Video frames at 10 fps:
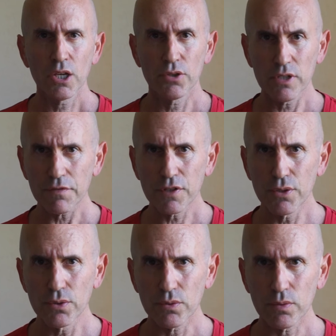Good
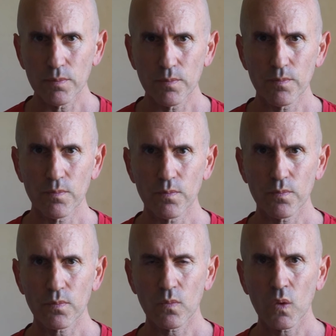afternoon.
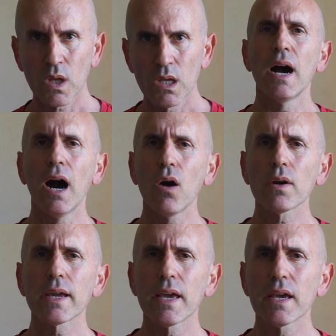How
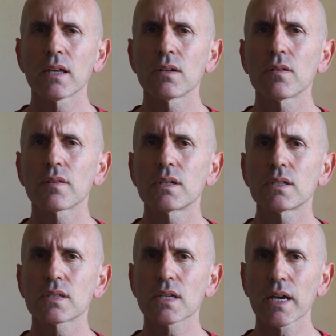can the
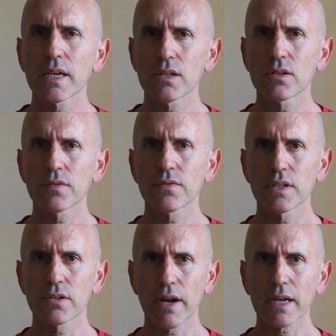design of
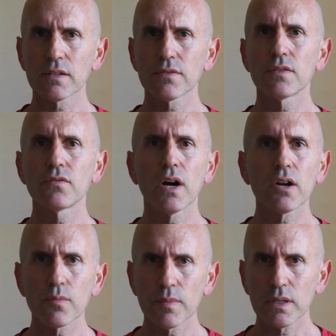interactive
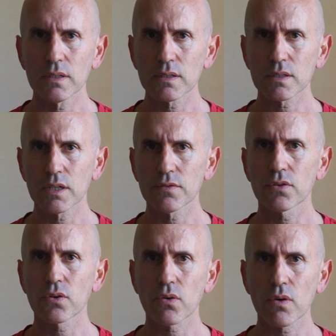environments that
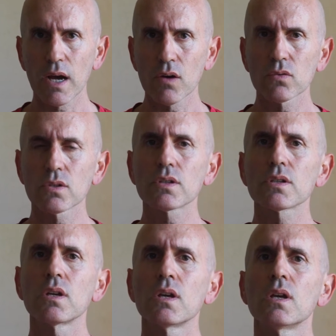foreground
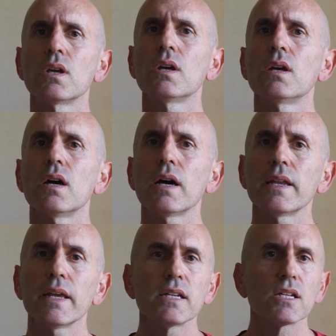
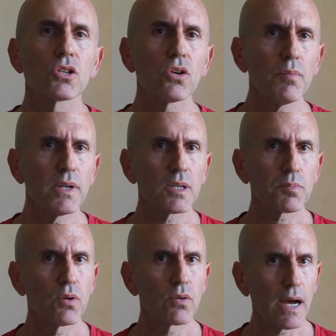an
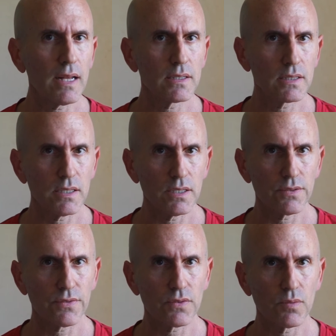indeterminate plurality
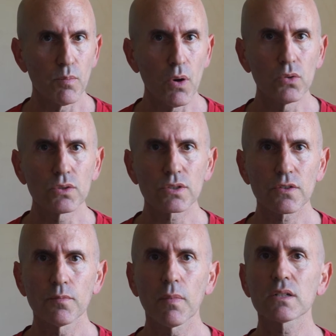of modes
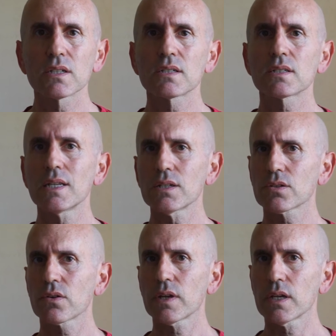of
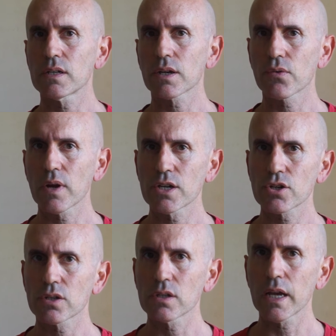multisensory
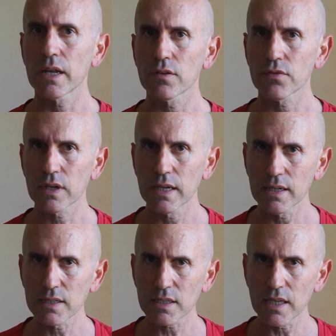integration and of
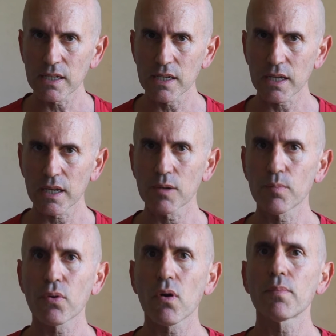kinesthetic and
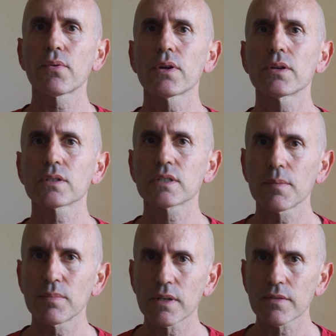
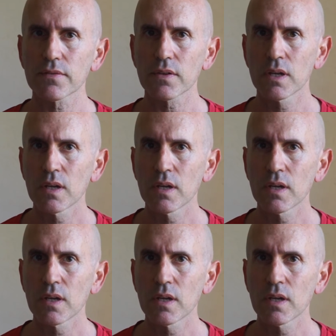proprioceptive